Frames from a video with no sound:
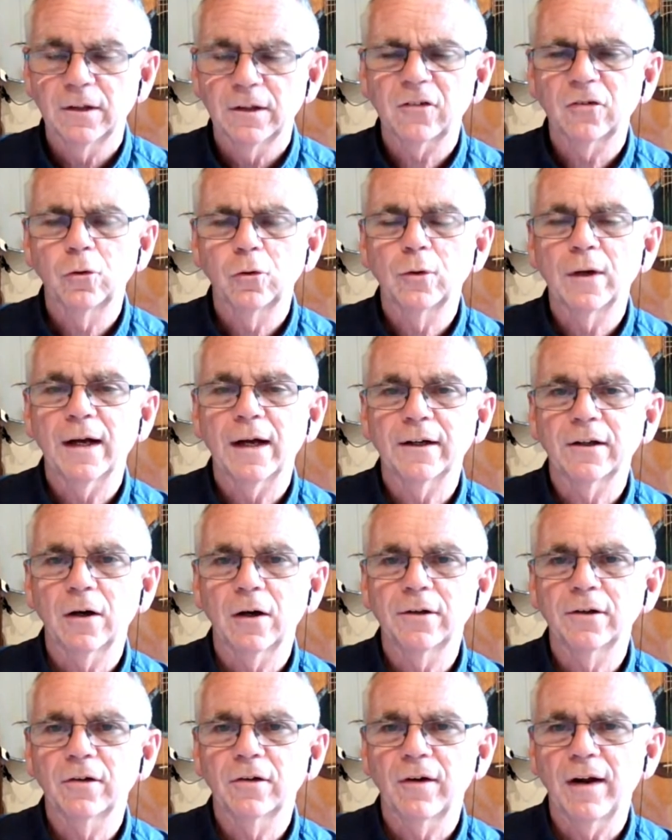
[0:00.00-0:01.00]
Let's look
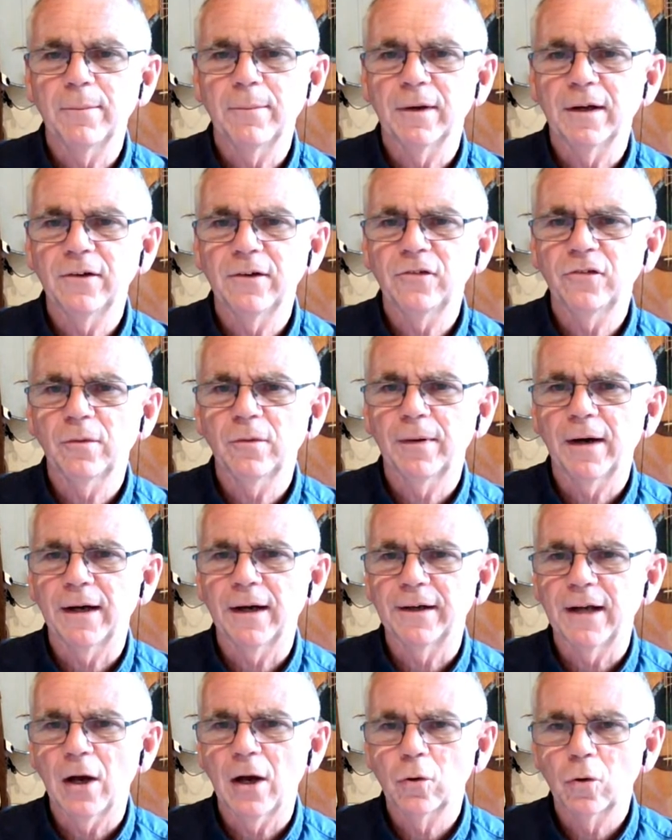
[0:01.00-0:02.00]
at gun crime in
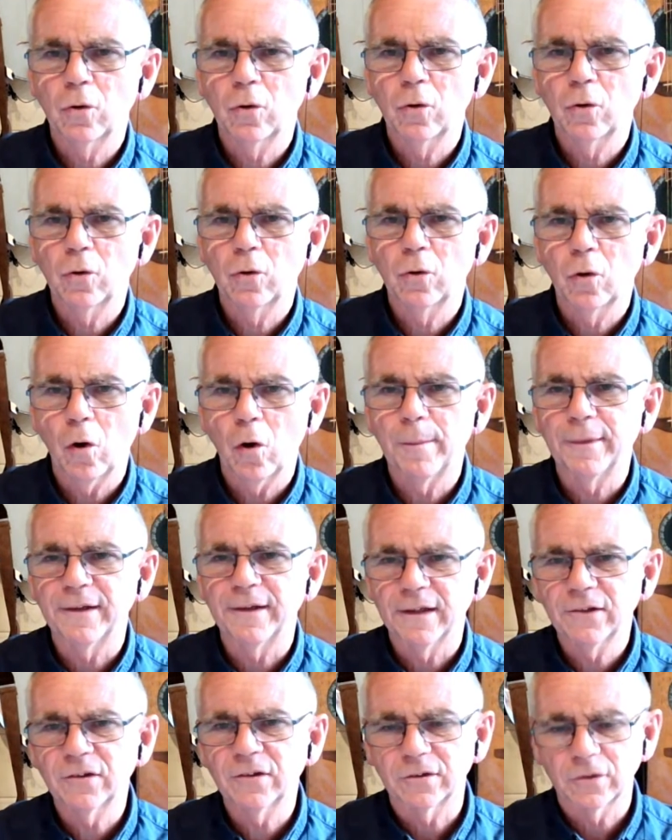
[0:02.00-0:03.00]
Japan. How
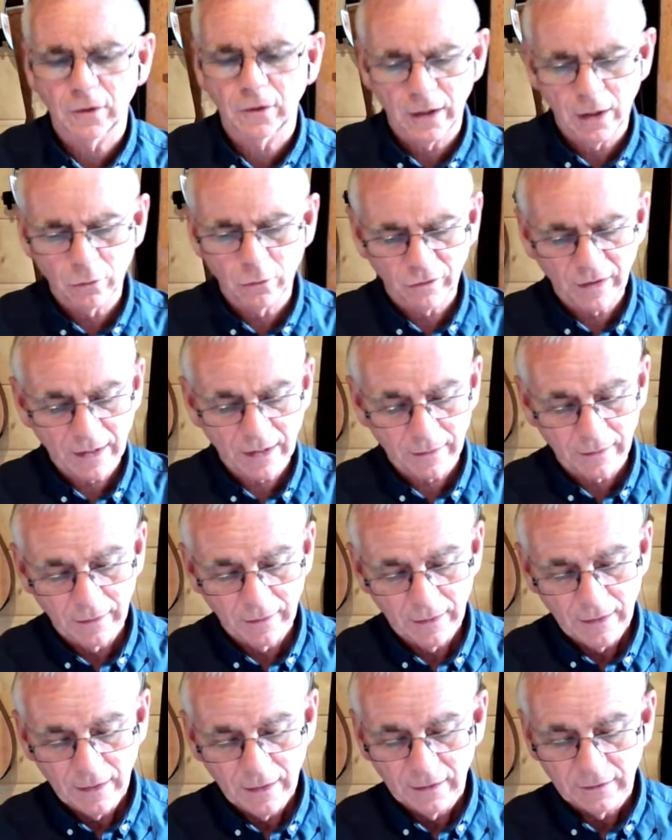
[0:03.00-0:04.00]
common is it, or how rare?